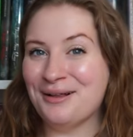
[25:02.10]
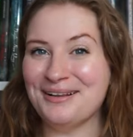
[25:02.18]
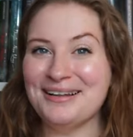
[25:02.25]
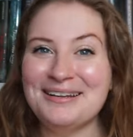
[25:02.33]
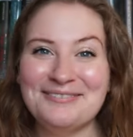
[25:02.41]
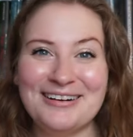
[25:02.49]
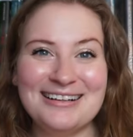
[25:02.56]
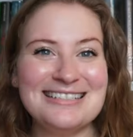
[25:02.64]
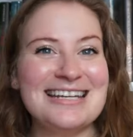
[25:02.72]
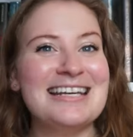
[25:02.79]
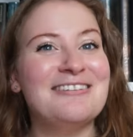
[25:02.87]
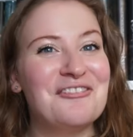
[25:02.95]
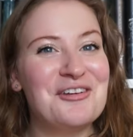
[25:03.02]

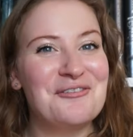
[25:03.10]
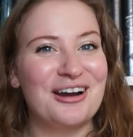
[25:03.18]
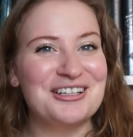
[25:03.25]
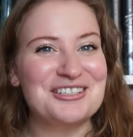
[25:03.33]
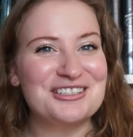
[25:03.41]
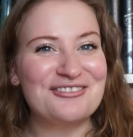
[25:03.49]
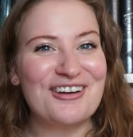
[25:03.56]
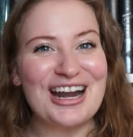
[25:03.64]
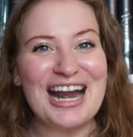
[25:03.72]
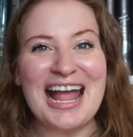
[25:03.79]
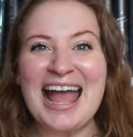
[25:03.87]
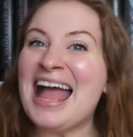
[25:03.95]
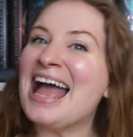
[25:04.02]
emoji if you watched this far
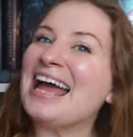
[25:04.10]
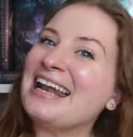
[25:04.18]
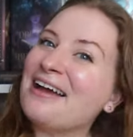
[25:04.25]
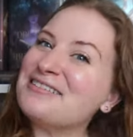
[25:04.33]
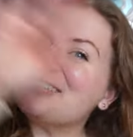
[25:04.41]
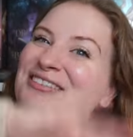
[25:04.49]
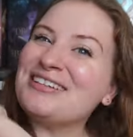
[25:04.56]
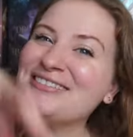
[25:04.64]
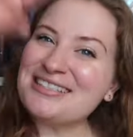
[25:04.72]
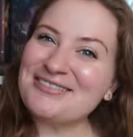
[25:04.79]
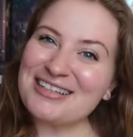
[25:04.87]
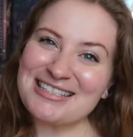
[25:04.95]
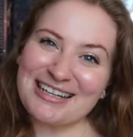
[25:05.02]
and have some fun, read
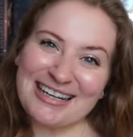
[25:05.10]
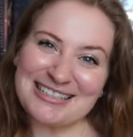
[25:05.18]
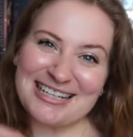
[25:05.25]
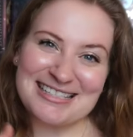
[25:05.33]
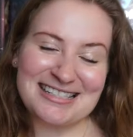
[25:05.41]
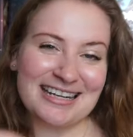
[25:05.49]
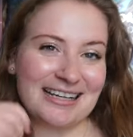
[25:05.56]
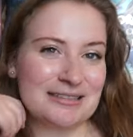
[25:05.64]
some books, and I'll catch you guys in the